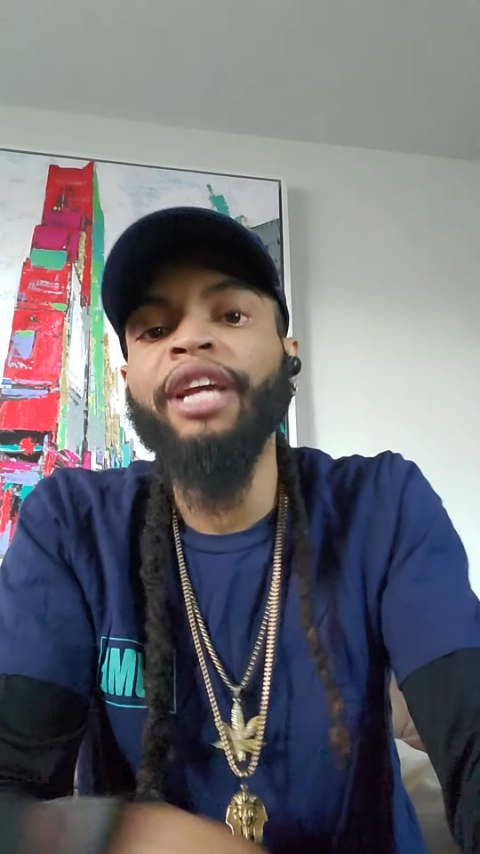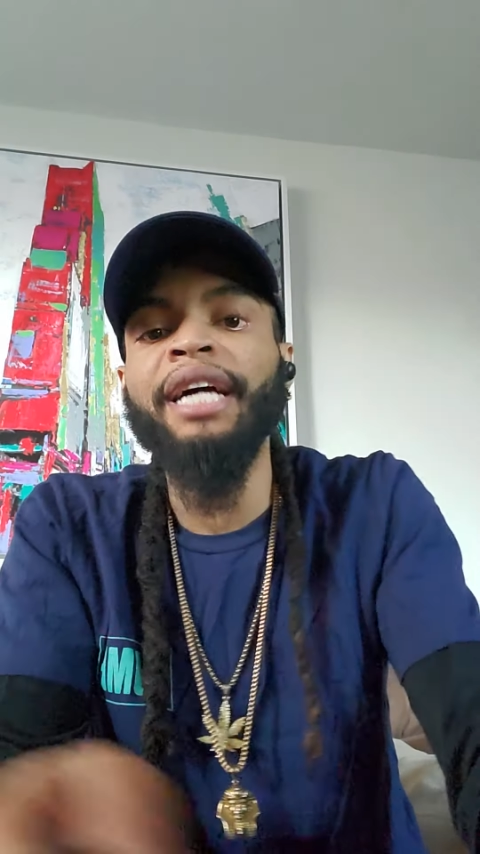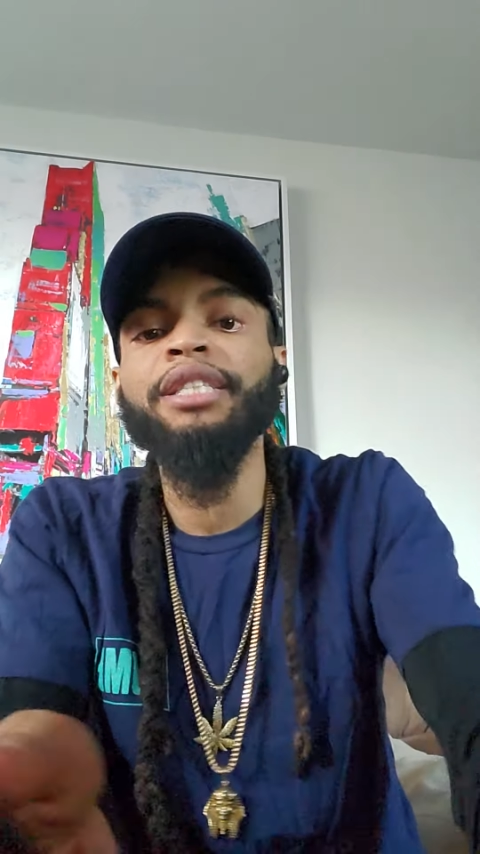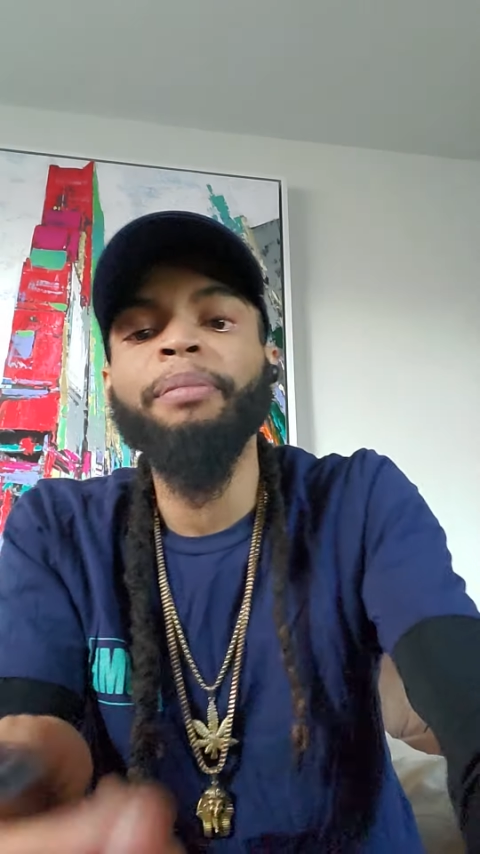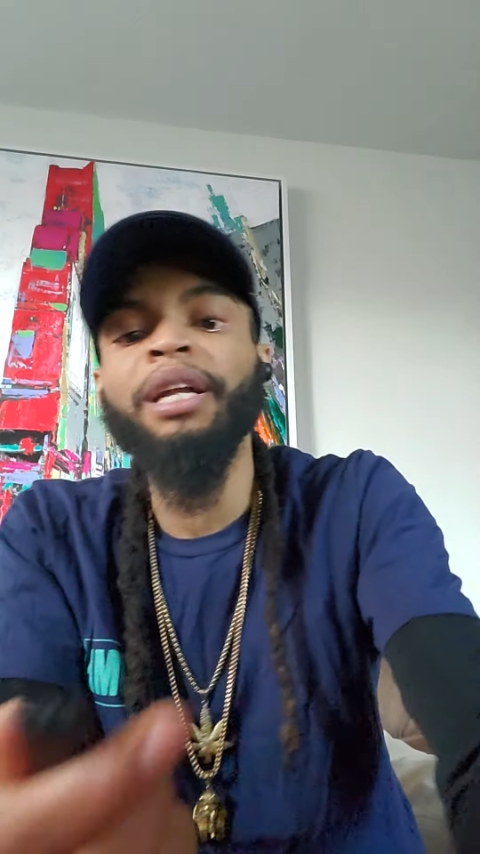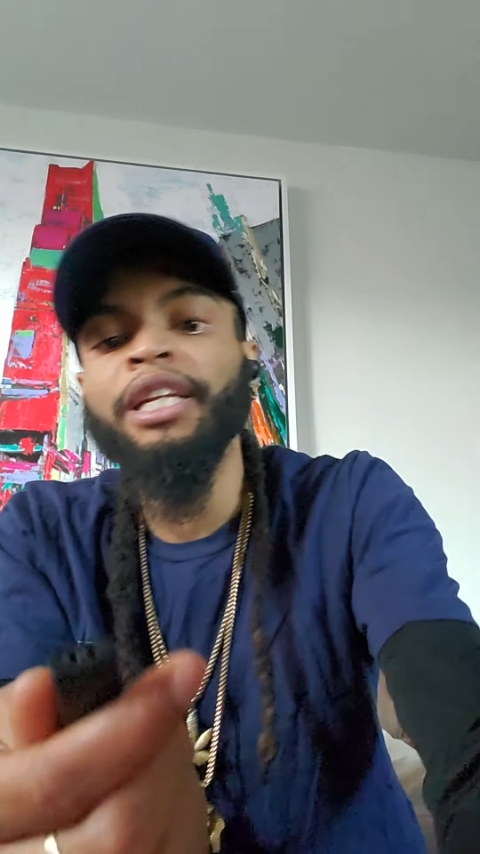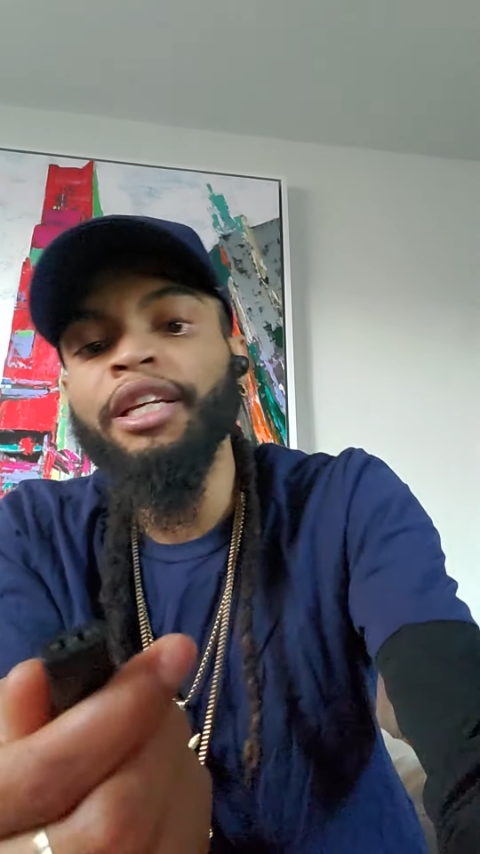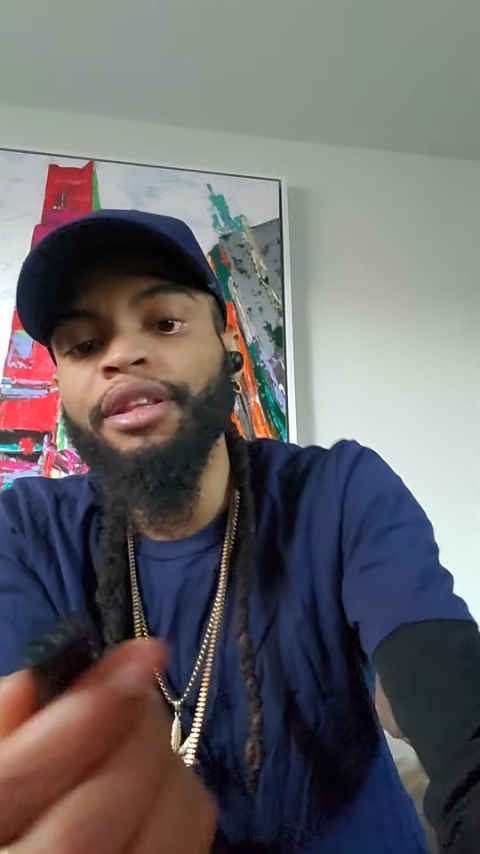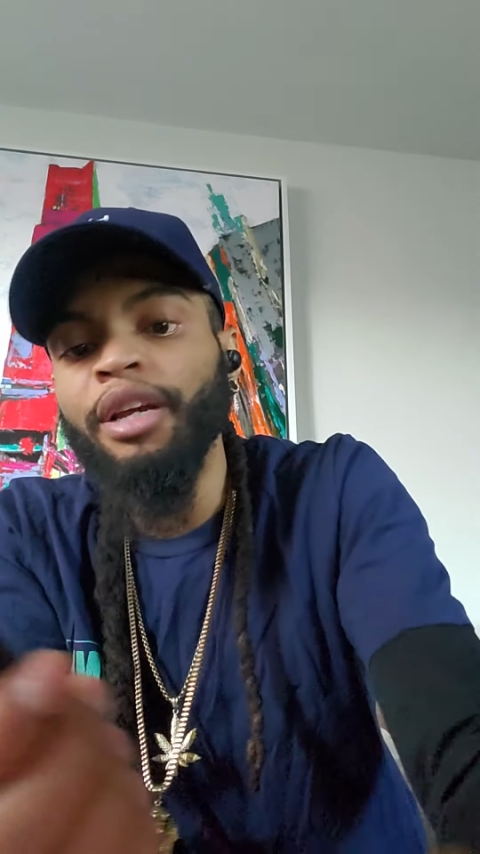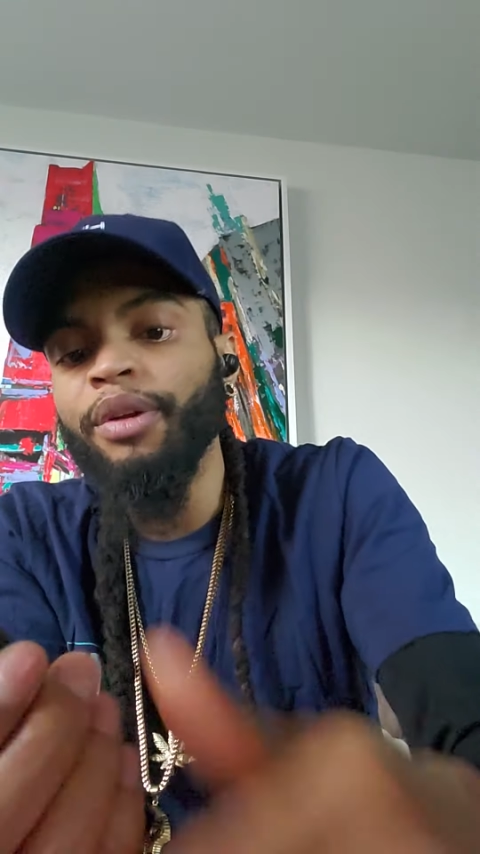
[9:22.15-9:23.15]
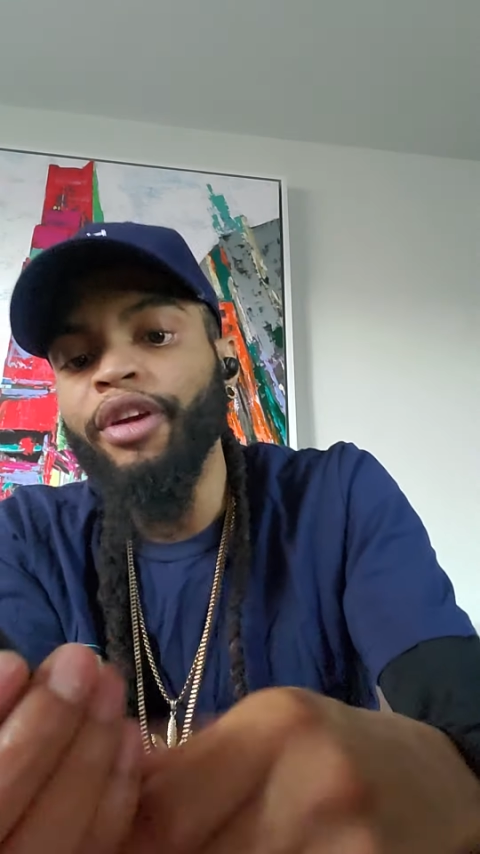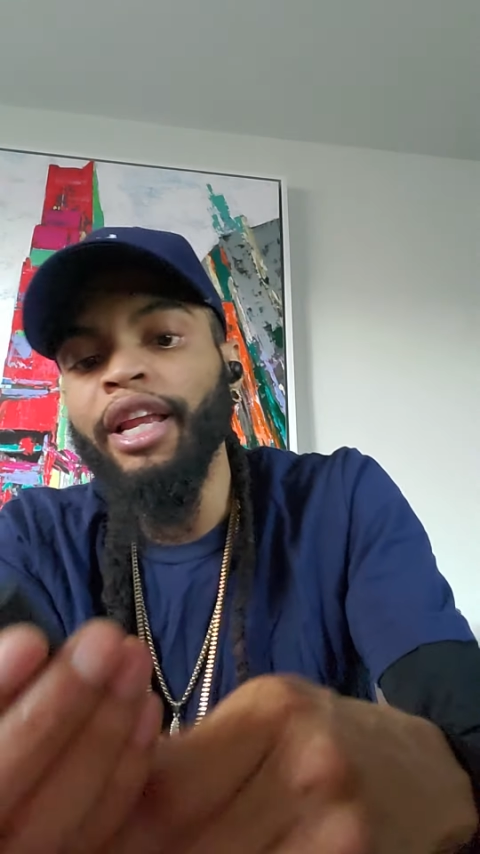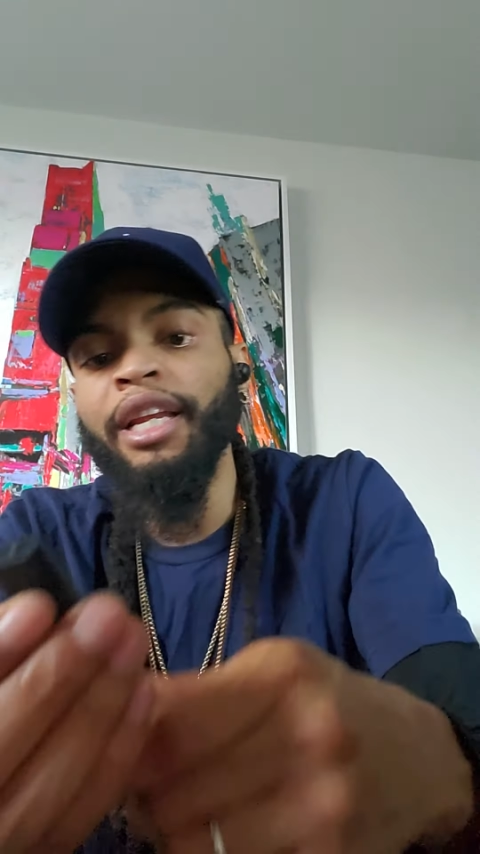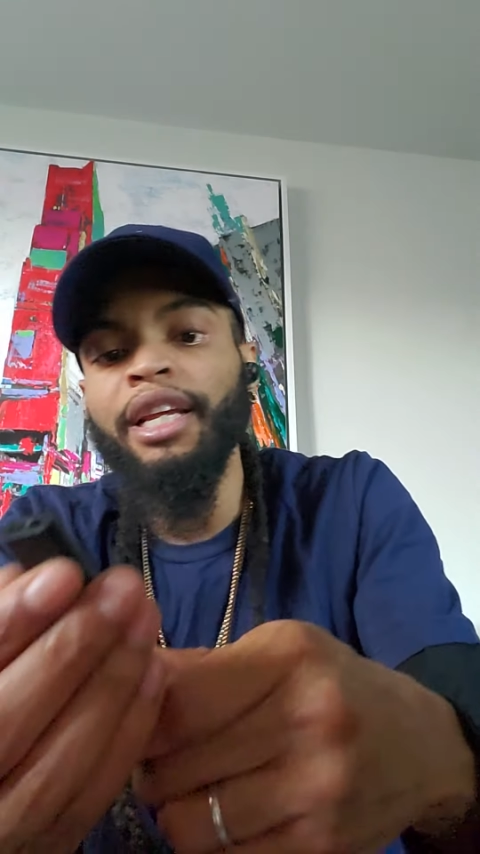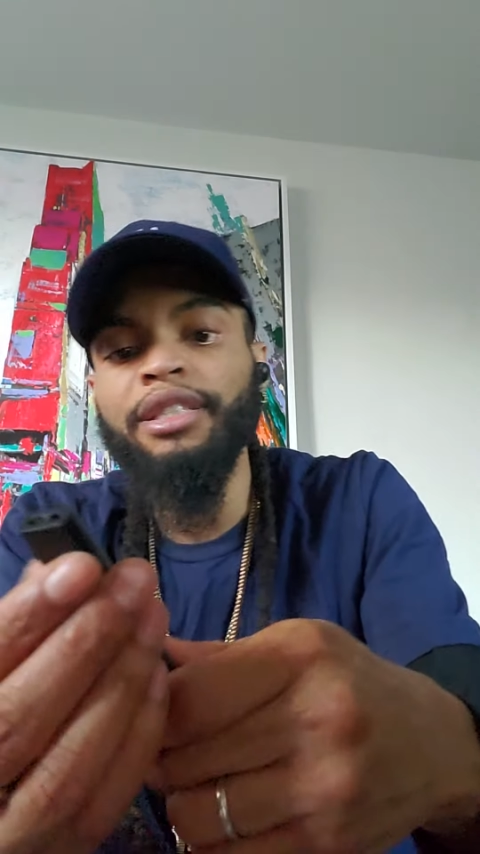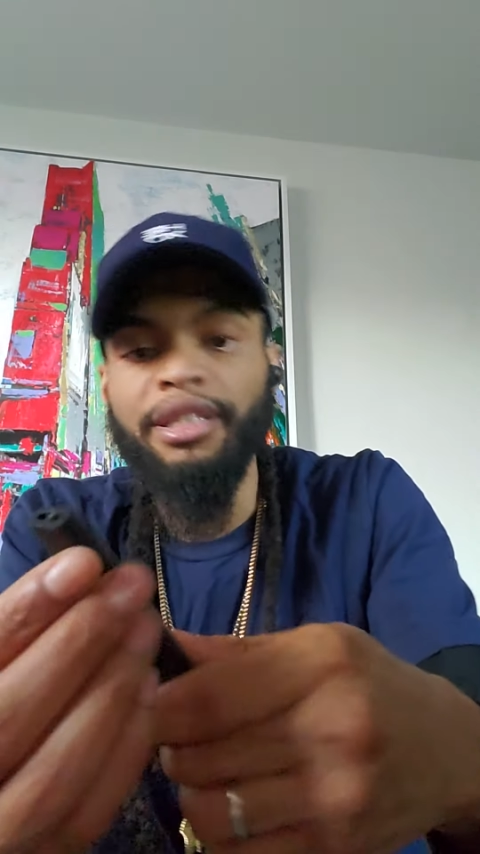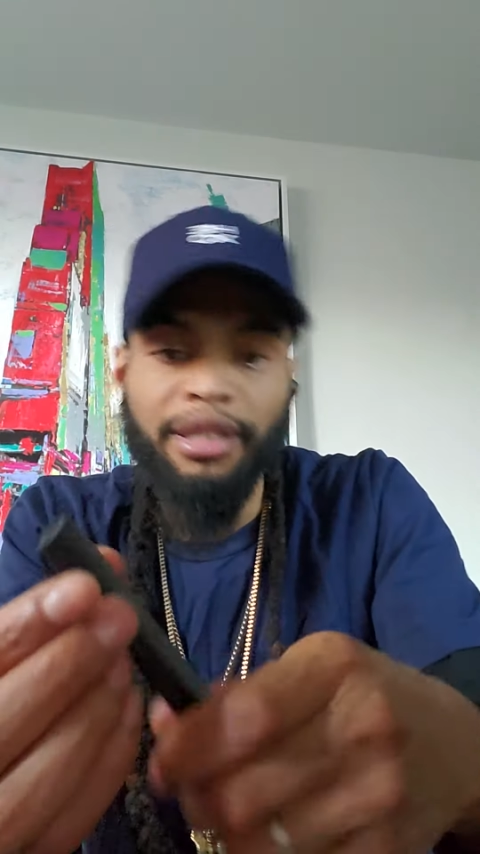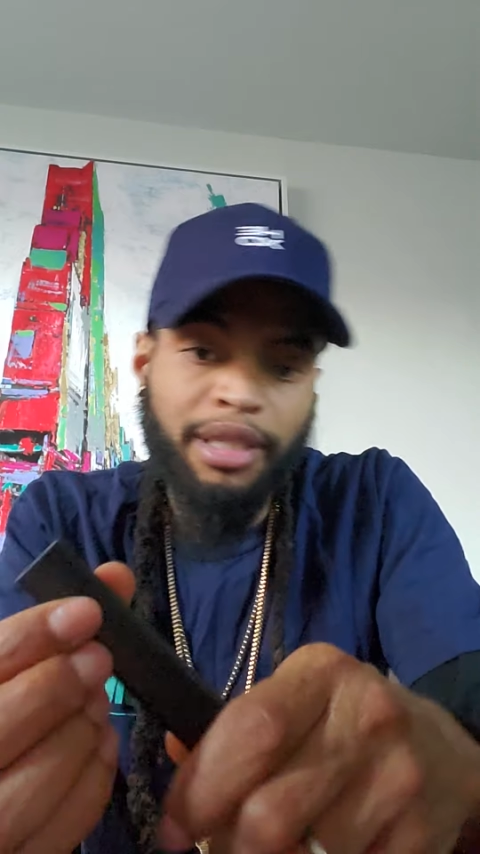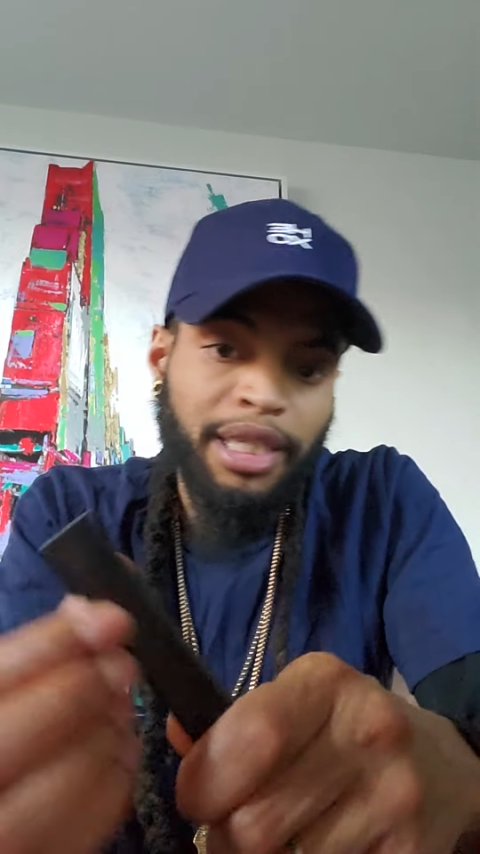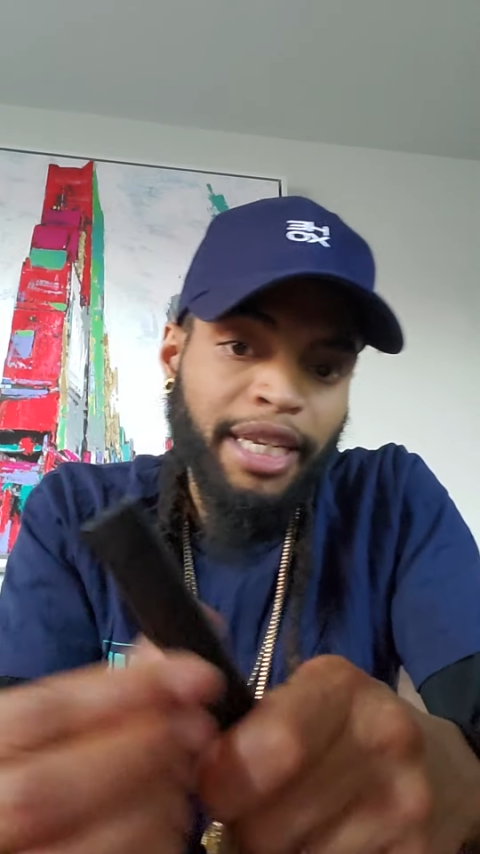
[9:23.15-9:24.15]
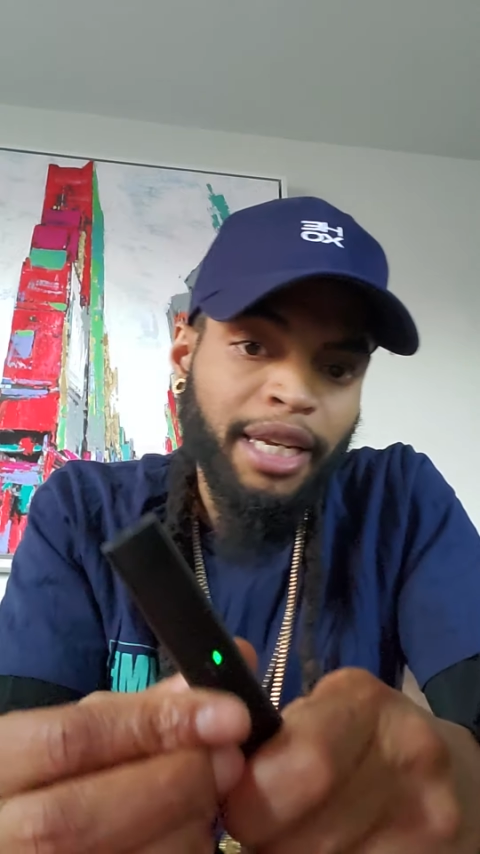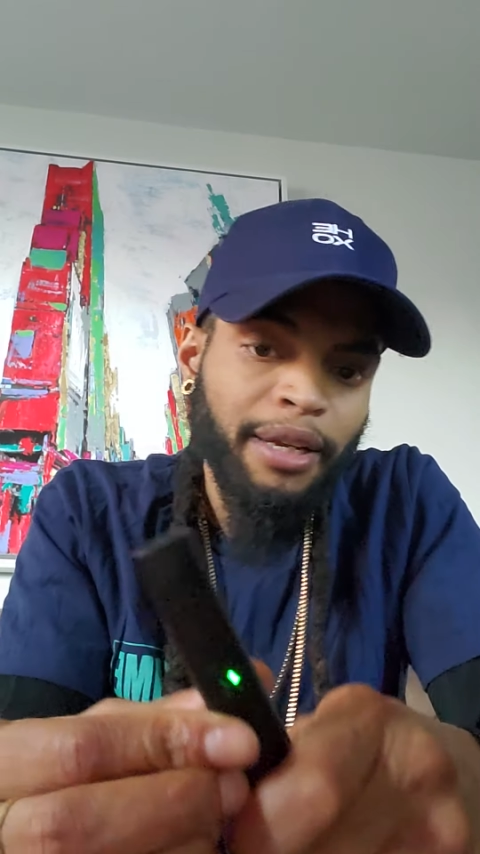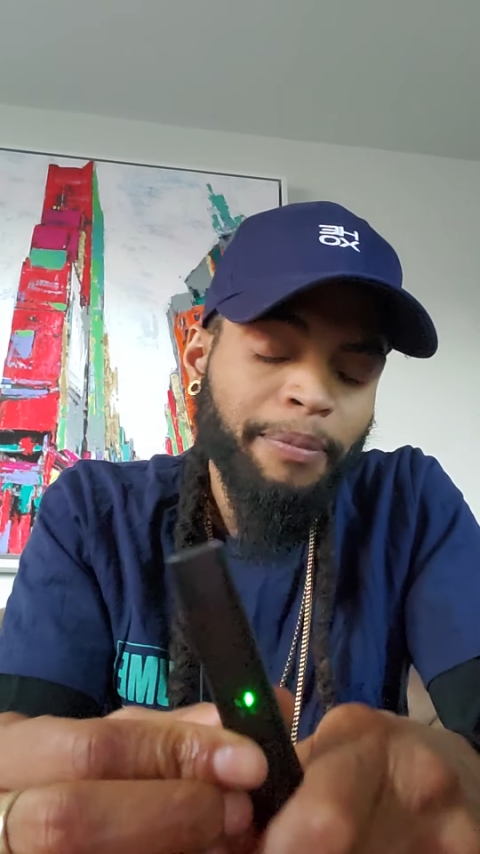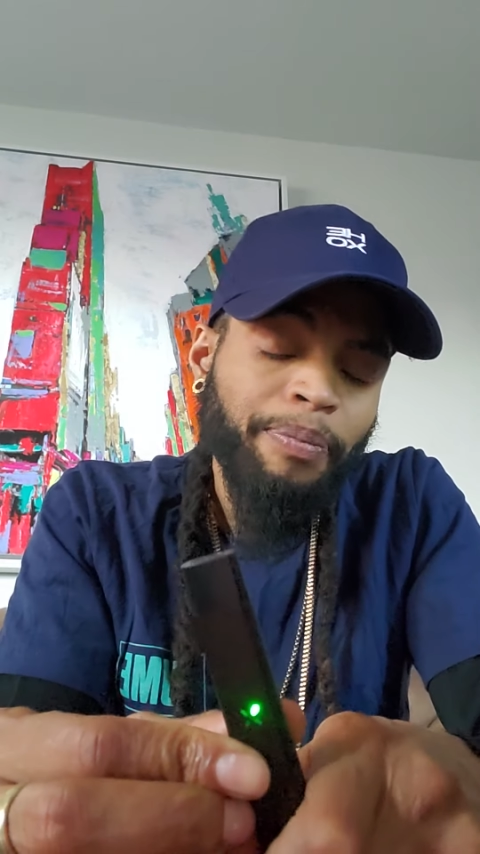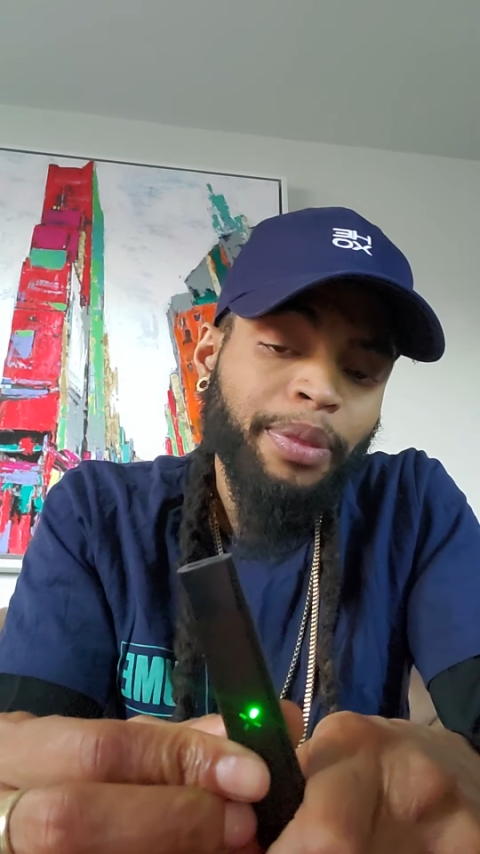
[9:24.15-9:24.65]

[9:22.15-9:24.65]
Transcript: you can't smell anything when you're hitting this because it's sleek.